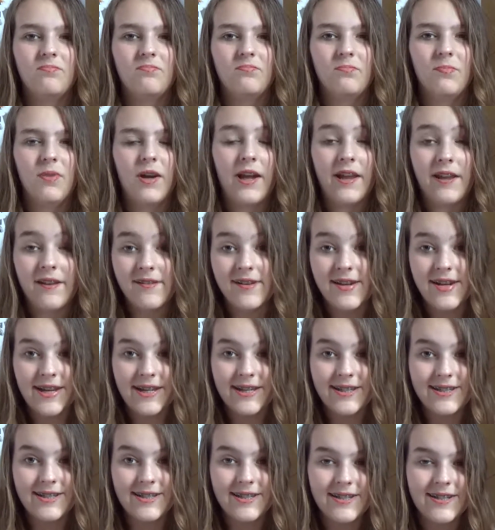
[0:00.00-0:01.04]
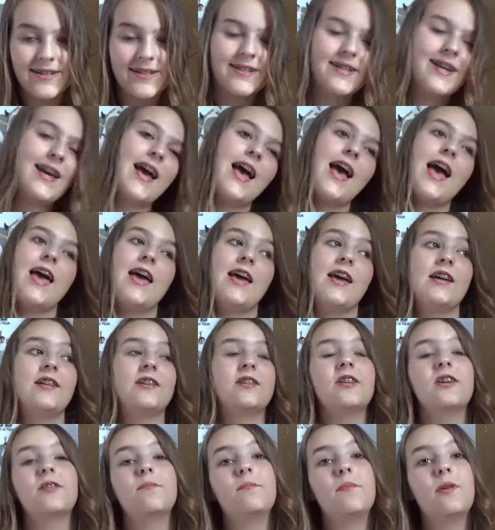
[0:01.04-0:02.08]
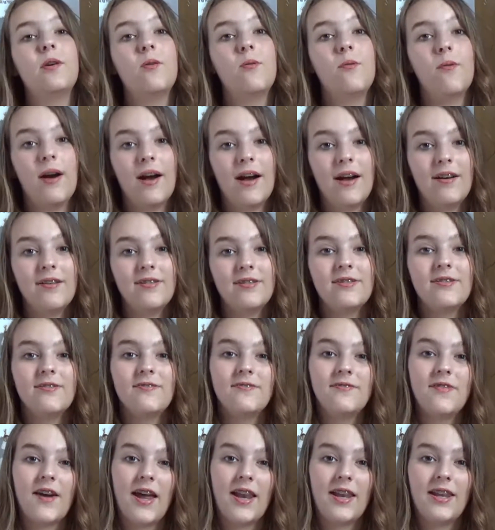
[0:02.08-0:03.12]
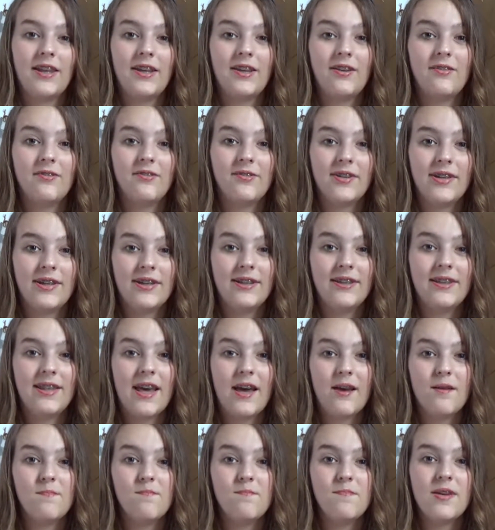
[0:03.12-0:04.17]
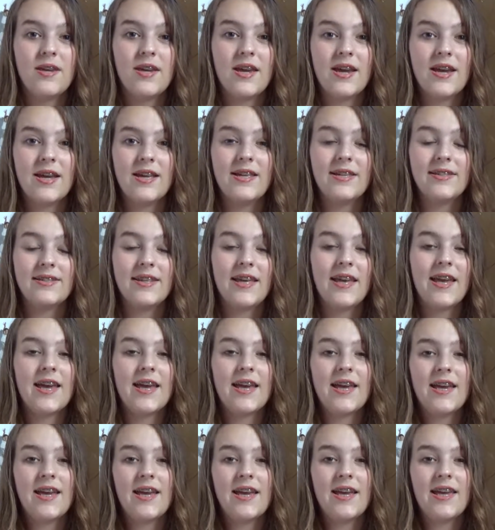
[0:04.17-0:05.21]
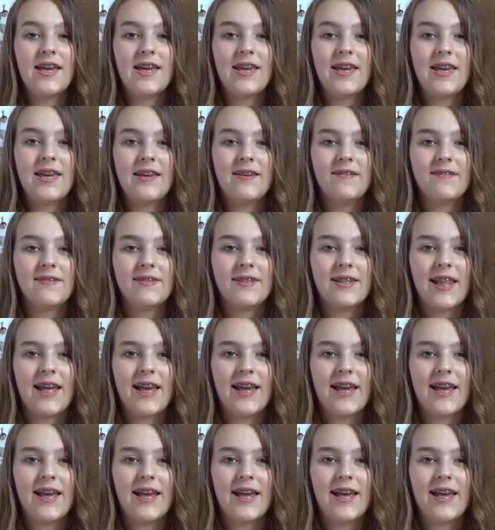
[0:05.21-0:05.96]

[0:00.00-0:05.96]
but anyways, it took me a while to finally read them because it